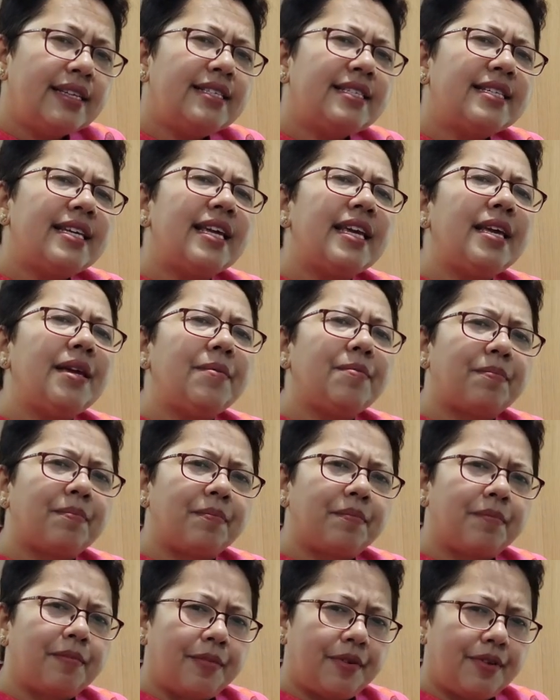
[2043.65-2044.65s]
Deep.
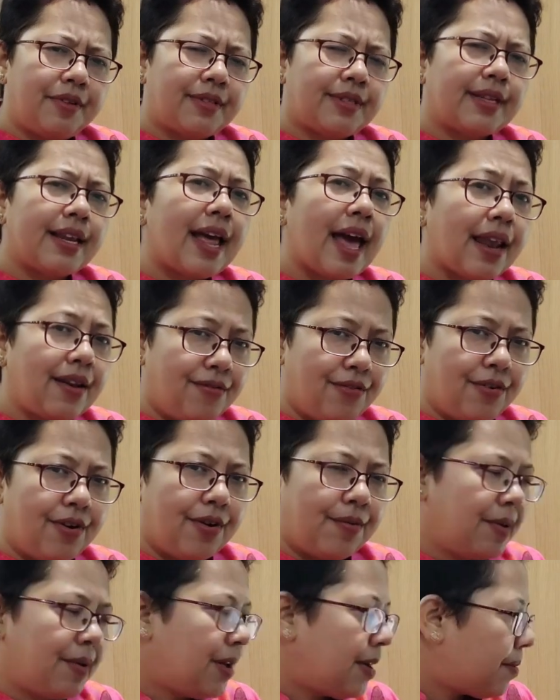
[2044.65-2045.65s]
It's an
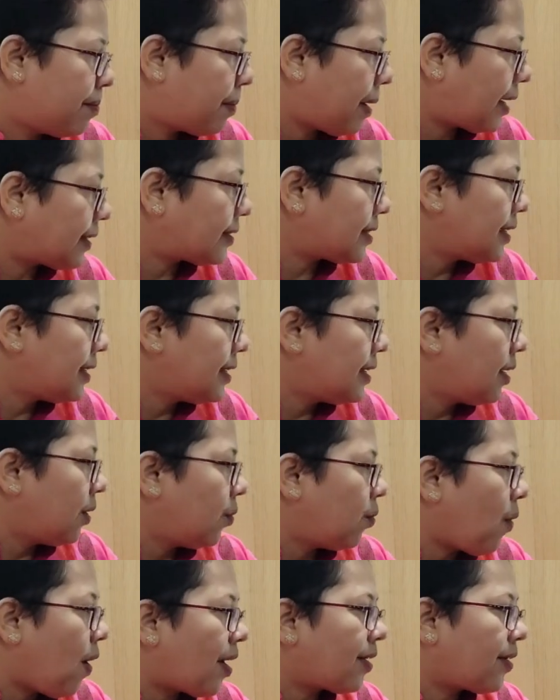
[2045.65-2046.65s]
adverb. But
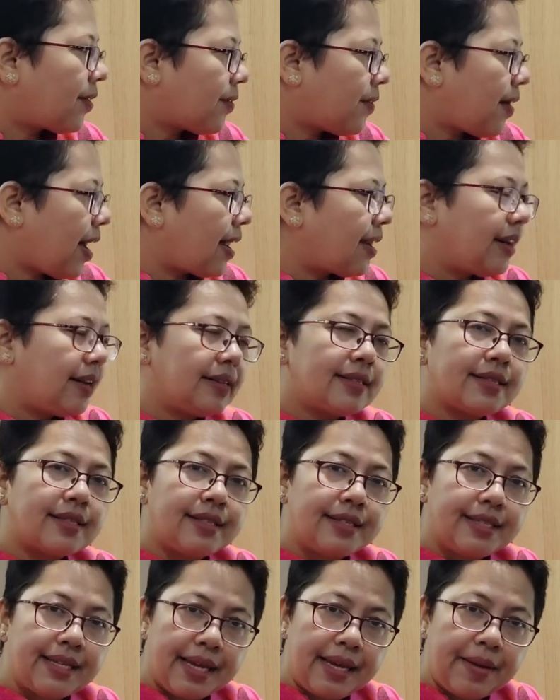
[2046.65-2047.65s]
what runs
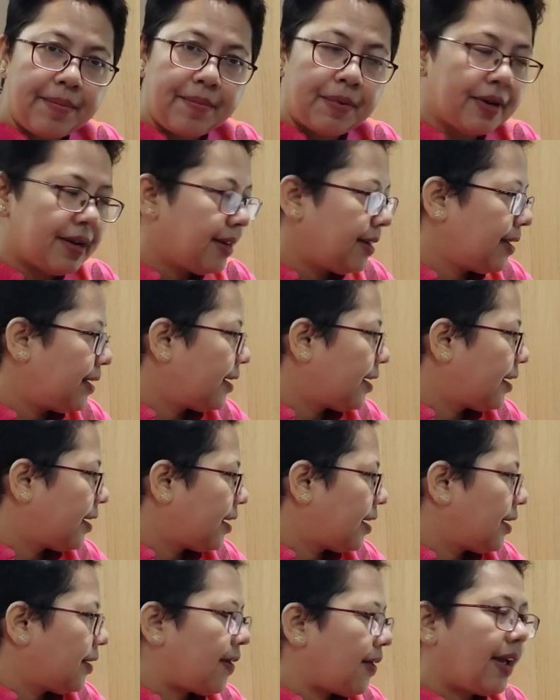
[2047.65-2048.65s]
deep?
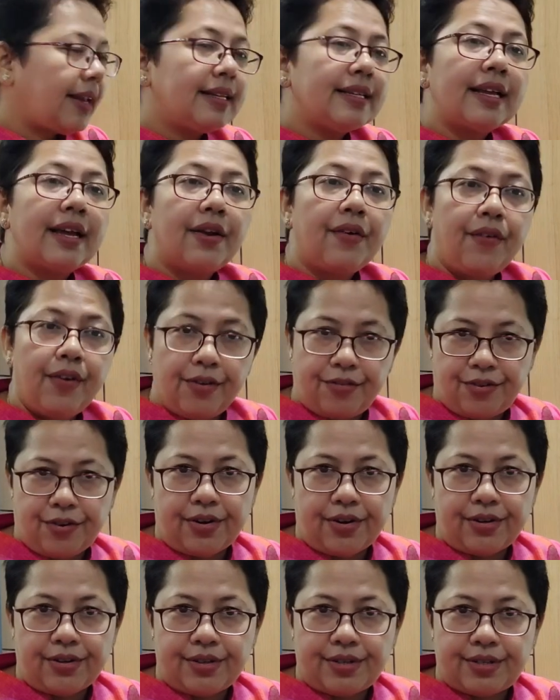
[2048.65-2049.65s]
Right?
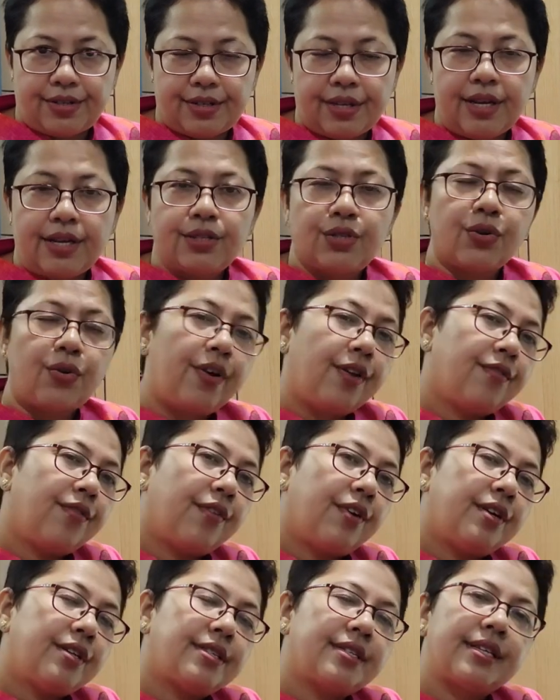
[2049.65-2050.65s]
Rivers. So
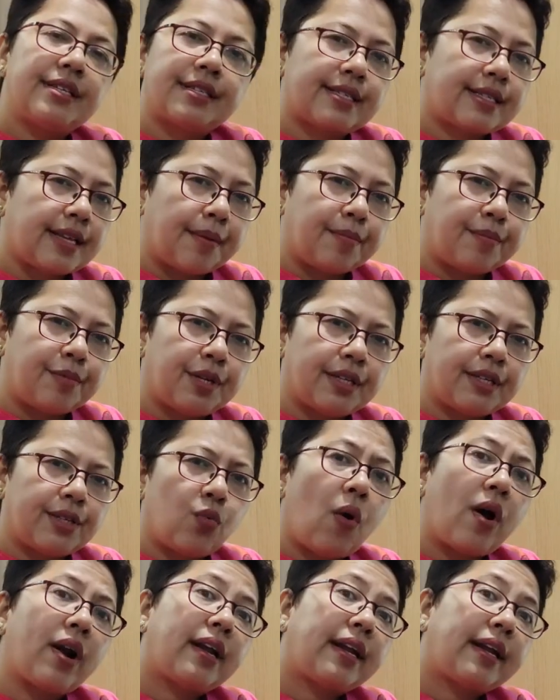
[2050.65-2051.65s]
rivers is a subject.
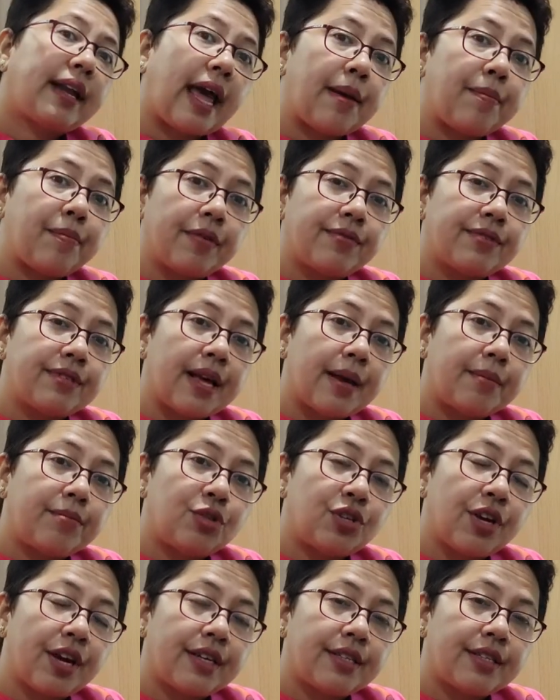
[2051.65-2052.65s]
What type of
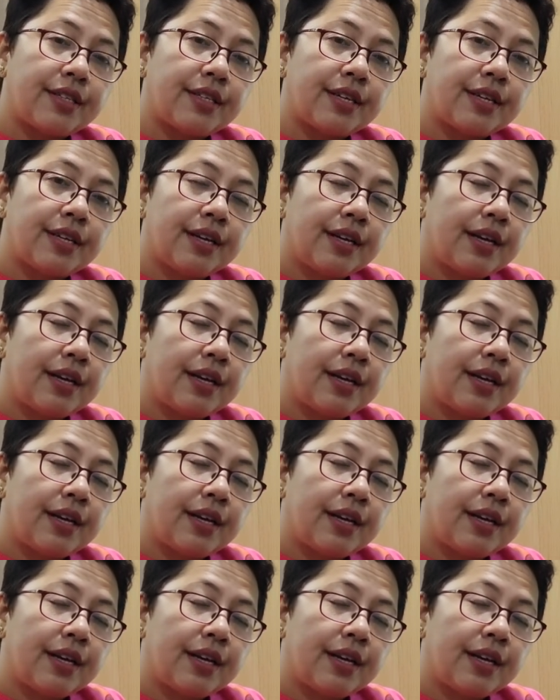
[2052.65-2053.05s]
subject?